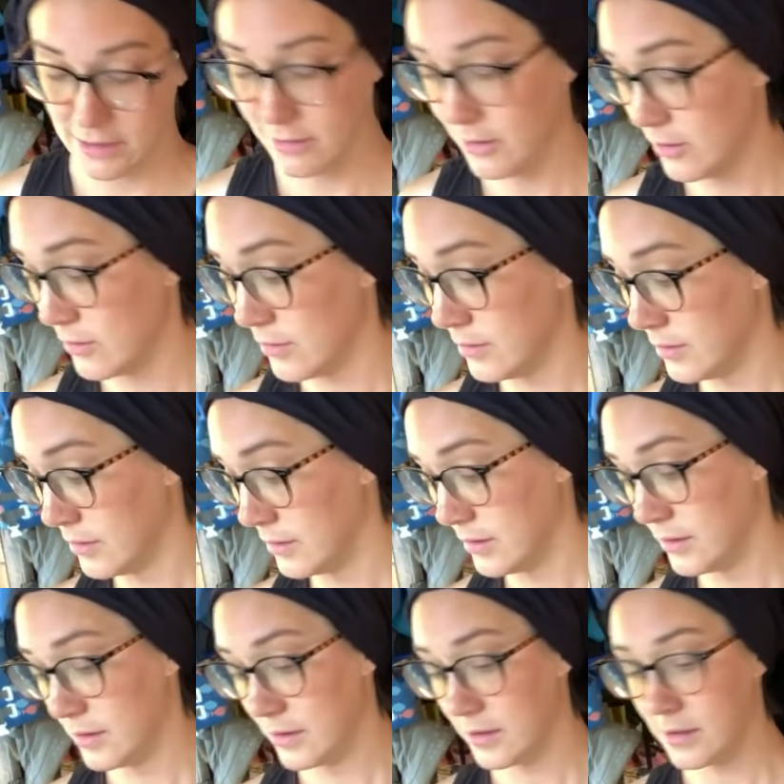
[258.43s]
don't know,
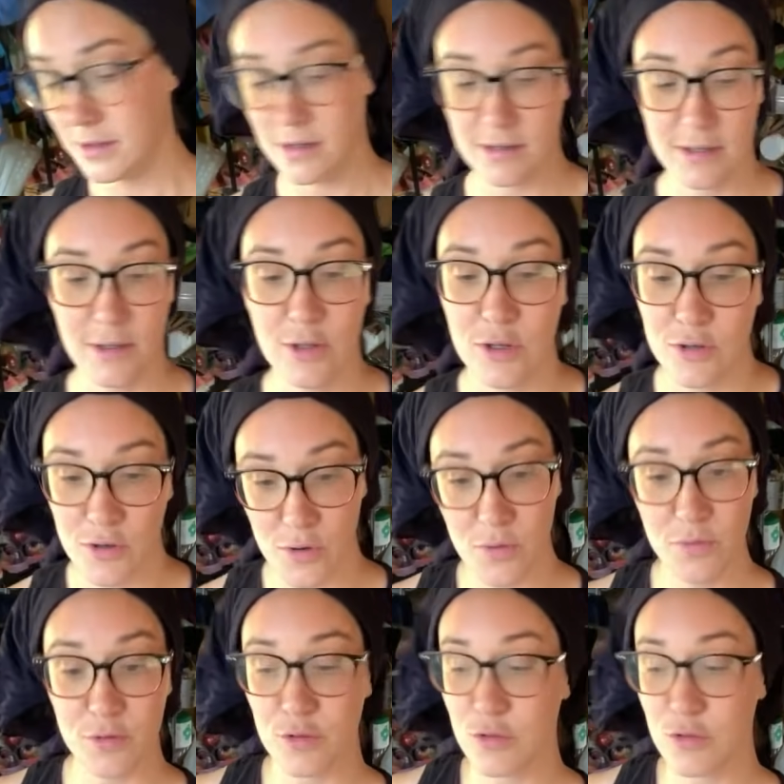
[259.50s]
until you know for